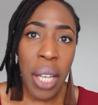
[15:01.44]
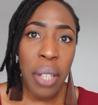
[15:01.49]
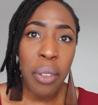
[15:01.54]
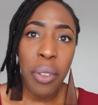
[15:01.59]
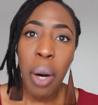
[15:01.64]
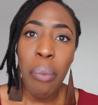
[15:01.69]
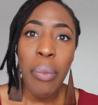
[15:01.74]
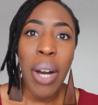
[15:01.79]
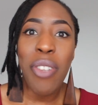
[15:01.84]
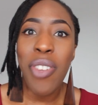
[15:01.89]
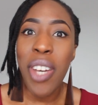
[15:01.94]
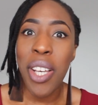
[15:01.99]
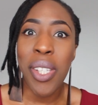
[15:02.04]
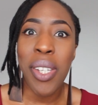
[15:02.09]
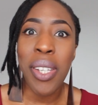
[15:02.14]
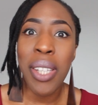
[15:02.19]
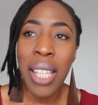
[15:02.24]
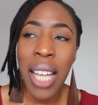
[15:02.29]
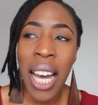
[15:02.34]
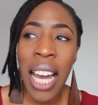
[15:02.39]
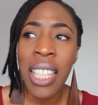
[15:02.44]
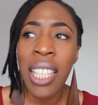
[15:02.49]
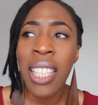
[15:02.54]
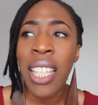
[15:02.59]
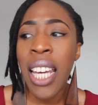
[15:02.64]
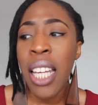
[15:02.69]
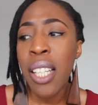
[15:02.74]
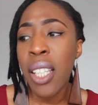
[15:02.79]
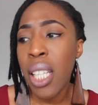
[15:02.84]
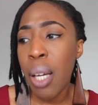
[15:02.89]
and got my dress online, and
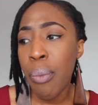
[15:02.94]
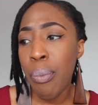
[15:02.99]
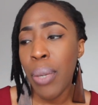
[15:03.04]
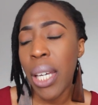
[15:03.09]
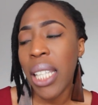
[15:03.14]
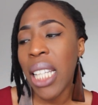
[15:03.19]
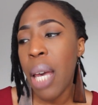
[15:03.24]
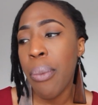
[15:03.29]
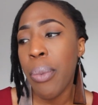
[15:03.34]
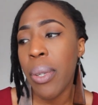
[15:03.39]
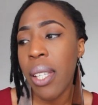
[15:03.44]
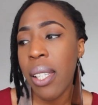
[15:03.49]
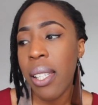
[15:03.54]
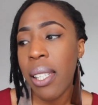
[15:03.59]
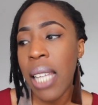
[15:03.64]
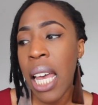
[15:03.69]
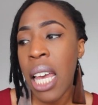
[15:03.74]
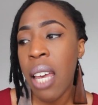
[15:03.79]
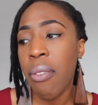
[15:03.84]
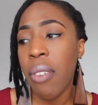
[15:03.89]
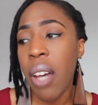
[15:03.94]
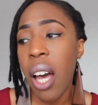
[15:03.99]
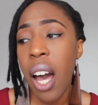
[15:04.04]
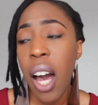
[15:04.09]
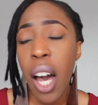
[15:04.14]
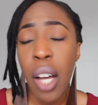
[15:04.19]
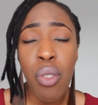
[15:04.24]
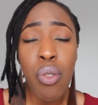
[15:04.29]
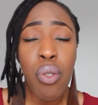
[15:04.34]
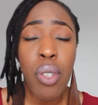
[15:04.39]
I ended up being able to save
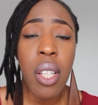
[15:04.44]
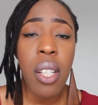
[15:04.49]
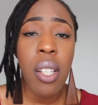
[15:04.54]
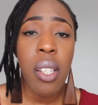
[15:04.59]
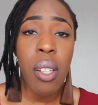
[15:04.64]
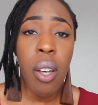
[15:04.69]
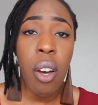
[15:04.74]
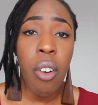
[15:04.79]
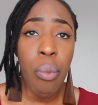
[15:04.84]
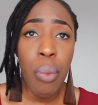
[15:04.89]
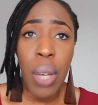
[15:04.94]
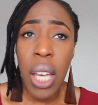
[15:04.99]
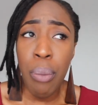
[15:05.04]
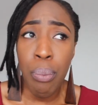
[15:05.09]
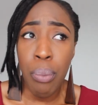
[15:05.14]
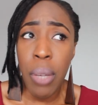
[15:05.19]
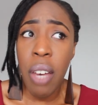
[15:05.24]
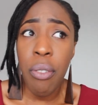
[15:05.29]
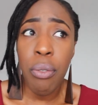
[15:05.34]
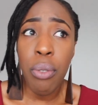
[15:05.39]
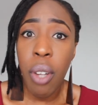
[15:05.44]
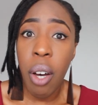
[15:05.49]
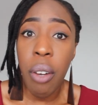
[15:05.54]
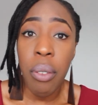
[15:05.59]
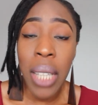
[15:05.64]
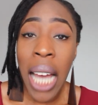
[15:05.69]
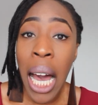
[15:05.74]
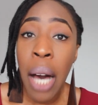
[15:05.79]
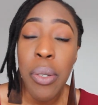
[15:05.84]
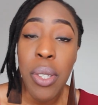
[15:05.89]
hundreds of, if
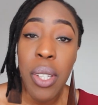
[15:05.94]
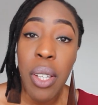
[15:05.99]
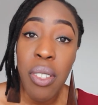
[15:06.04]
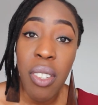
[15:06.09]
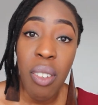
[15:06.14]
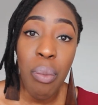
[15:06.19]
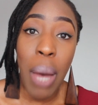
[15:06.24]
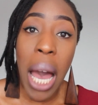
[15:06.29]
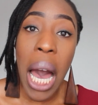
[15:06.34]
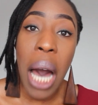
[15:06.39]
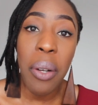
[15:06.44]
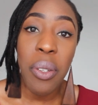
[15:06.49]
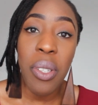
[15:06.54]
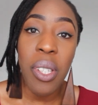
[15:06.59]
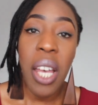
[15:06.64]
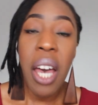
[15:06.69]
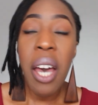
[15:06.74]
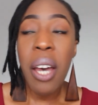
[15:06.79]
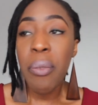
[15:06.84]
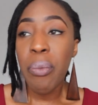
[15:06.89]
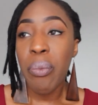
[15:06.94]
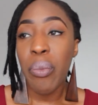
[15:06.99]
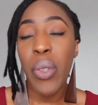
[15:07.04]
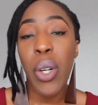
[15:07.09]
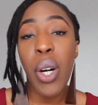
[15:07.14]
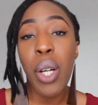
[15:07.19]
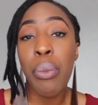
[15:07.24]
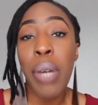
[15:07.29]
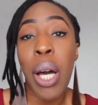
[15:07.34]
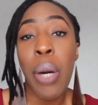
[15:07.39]
not thousands of pounds
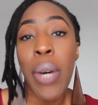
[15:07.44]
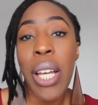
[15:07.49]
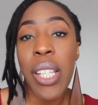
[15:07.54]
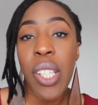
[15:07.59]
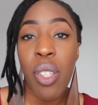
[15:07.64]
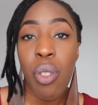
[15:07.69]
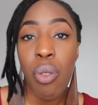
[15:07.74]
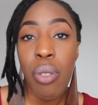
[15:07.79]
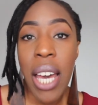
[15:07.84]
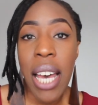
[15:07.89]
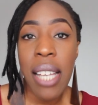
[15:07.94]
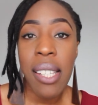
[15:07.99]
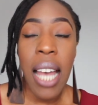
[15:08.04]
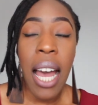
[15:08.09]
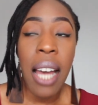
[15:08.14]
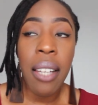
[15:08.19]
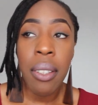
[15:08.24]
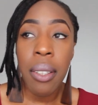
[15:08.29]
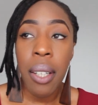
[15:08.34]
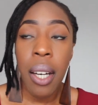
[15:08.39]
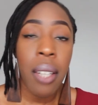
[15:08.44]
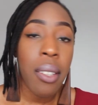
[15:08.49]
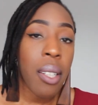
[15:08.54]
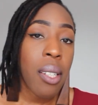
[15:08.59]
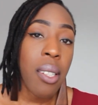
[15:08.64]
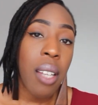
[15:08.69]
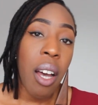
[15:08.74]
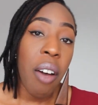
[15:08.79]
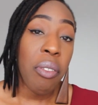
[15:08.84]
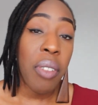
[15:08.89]
on my wedding dress and the other
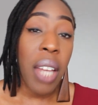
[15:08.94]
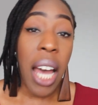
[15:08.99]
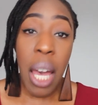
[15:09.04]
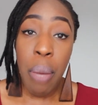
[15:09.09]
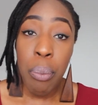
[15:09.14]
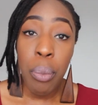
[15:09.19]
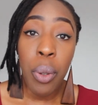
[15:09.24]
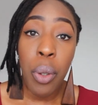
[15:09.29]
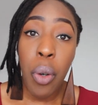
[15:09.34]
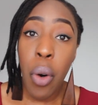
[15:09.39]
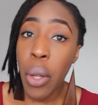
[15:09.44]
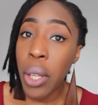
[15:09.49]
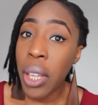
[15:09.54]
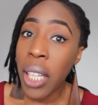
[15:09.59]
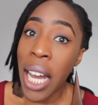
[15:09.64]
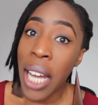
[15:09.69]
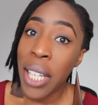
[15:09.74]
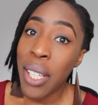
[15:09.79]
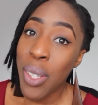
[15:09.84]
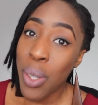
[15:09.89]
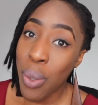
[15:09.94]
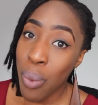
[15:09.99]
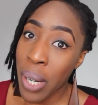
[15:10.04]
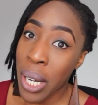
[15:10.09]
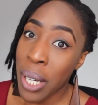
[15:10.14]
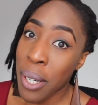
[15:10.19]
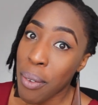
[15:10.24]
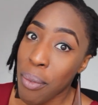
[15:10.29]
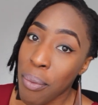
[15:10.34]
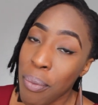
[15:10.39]
stuff that I bought online as
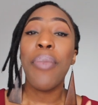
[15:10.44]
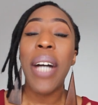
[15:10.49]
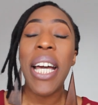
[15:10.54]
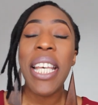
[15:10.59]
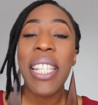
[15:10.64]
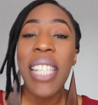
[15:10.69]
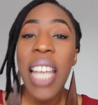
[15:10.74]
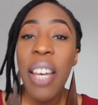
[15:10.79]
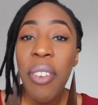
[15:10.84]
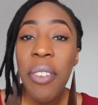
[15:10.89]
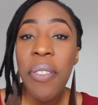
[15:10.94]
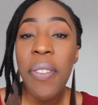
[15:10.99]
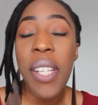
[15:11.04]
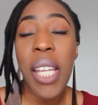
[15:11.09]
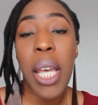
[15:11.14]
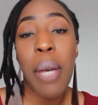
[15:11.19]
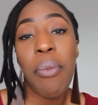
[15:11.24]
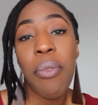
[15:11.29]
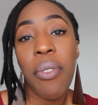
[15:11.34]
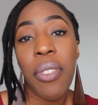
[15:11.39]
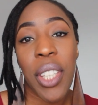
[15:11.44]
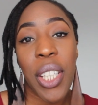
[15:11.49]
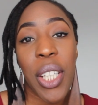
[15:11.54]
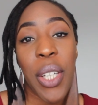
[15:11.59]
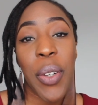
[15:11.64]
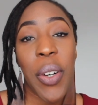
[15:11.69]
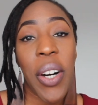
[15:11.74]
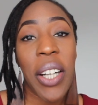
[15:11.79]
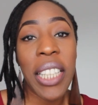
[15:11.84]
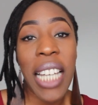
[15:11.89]
well. My 7th tip for
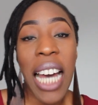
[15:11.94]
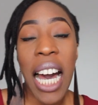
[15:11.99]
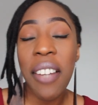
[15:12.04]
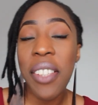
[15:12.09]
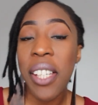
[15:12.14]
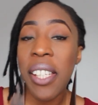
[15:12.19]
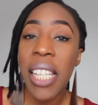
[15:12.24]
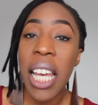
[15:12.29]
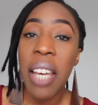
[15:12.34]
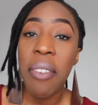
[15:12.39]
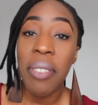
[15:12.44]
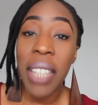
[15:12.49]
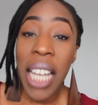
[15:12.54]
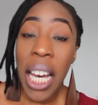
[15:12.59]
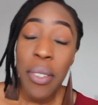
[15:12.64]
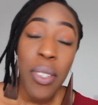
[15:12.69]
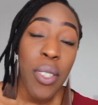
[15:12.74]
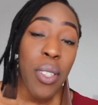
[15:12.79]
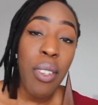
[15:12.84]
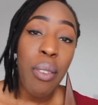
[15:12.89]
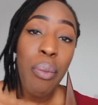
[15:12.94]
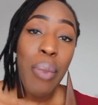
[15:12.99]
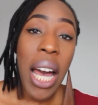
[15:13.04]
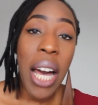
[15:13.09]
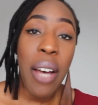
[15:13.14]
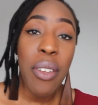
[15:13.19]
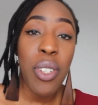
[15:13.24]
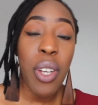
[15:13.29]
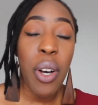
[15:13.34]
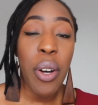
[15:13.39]
you on how to save thousands of
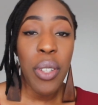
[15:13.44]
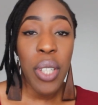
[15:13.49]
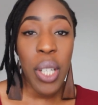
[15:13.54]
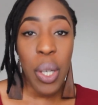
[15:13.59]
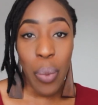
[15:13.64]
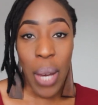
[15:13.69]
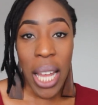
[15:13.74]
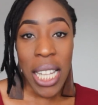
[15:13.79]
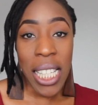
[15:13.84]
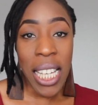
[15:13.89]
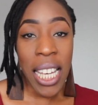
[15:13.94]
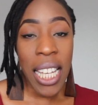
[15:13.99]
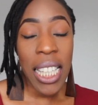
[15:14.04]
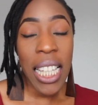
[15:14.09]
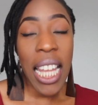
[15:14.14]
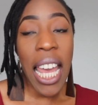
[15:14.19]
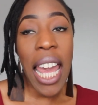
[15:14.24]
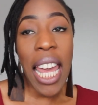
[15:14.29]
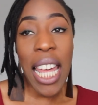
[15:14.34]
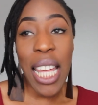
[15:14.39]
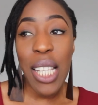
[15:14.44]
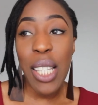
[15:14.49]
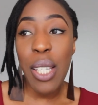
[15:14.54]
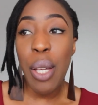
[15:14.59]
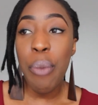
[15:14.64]
pounds on your wedding is